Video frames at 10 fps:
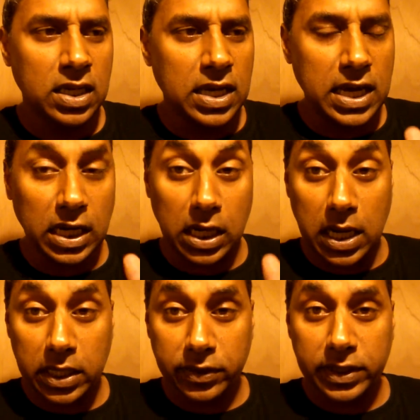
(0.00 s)
and
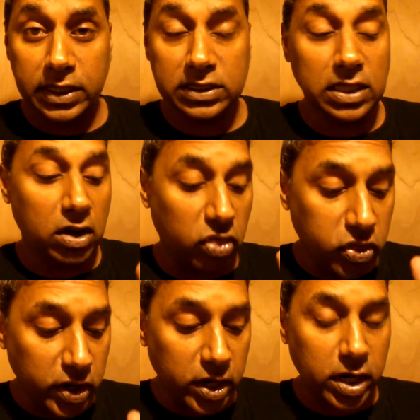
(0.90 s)
lotteries are
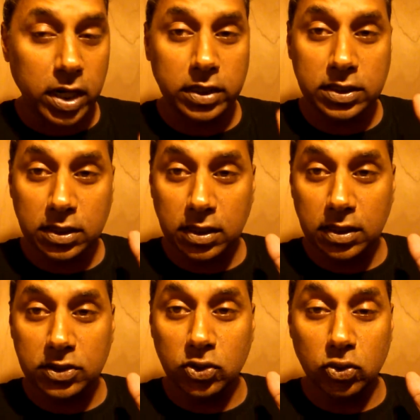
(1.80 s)
there to,
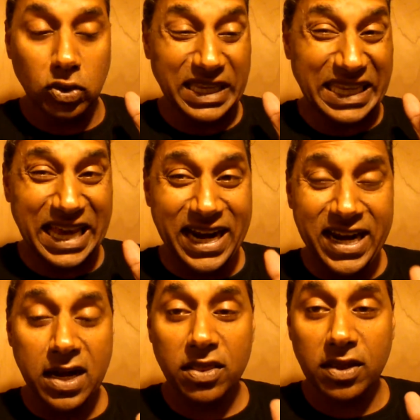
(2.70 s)
to
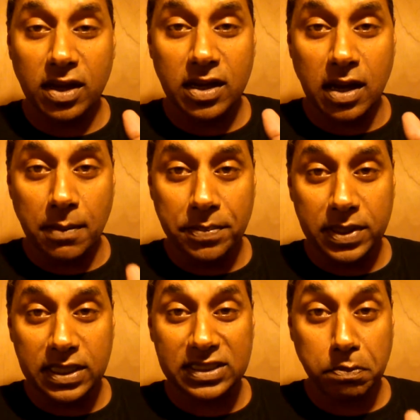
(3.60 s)
line the
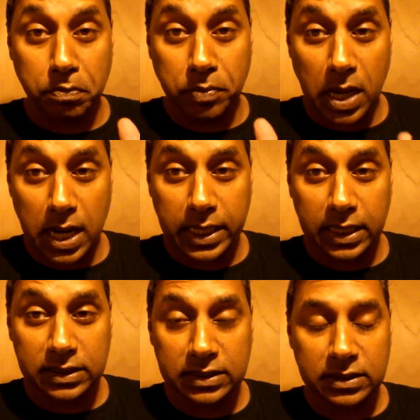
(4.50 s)
company's
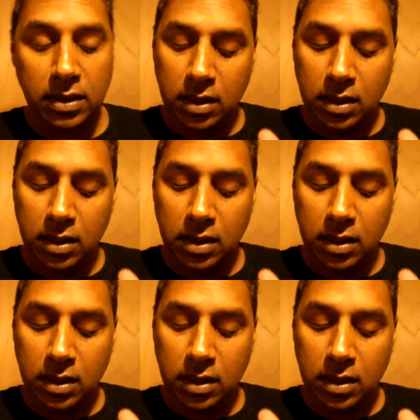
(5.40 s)
pockets